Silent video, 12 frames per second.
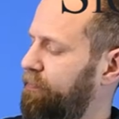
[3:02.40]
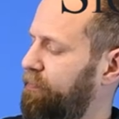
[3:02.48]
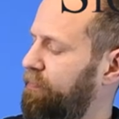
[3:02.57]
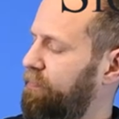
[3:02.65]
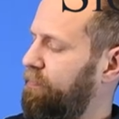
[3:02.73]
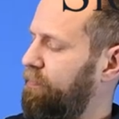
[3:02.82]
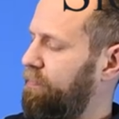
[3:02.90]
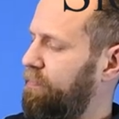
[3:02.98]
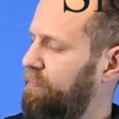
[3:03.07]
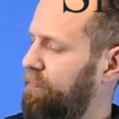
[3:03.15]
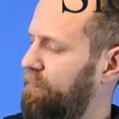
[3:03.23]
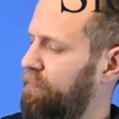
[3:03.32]

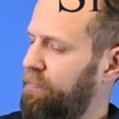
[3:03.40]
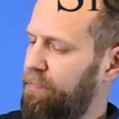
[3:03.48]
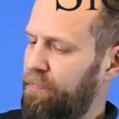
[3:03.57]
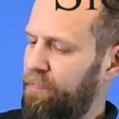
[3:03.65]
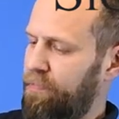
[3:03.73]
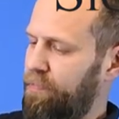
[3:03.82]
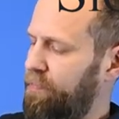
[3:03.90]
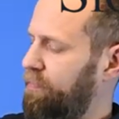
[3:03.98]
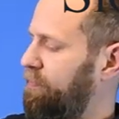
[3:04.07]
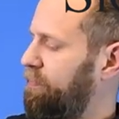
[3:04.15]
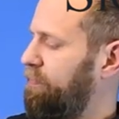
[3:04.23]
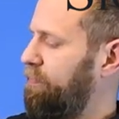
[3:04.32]

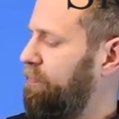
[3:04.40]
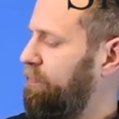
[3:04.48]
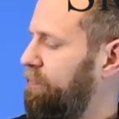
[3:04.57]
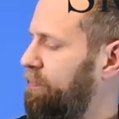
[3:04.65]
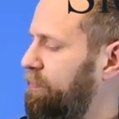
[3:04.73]
Nobody speaks.